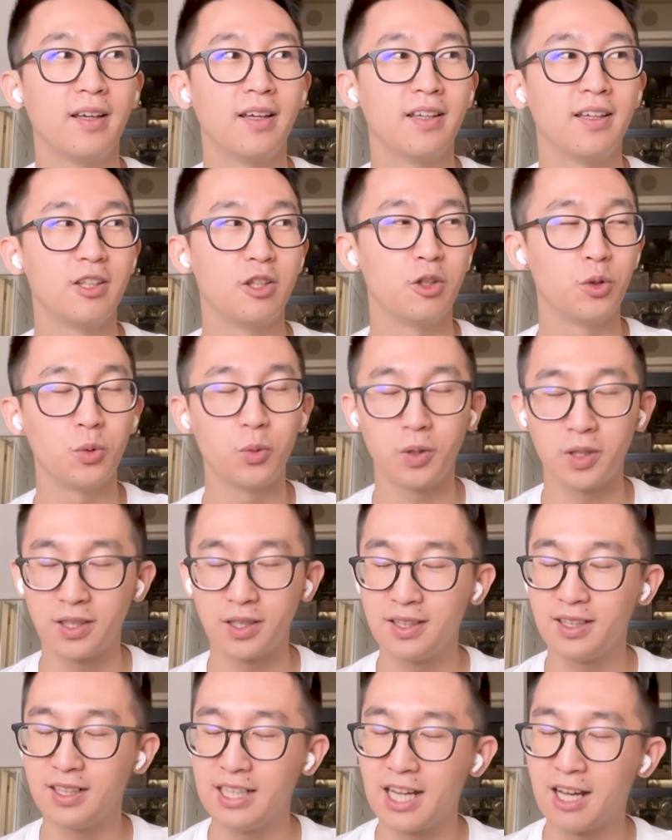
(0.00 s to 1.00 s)
you would
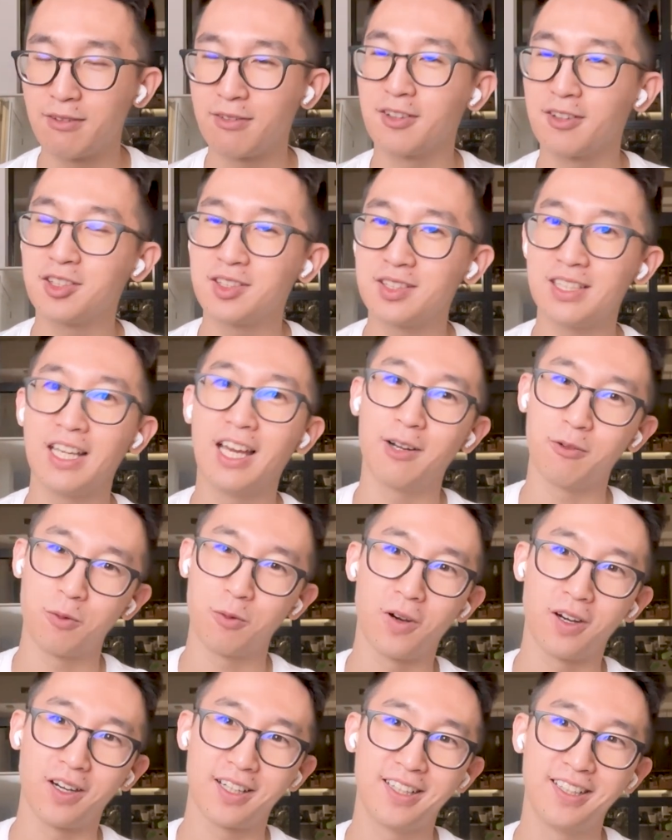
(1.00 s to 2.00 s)
never see at
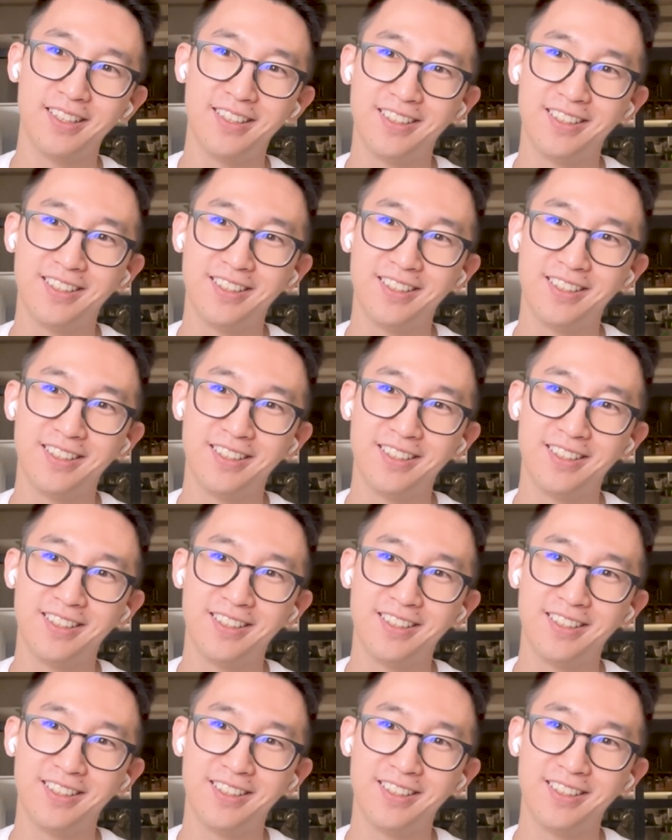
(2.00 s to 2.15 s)
work.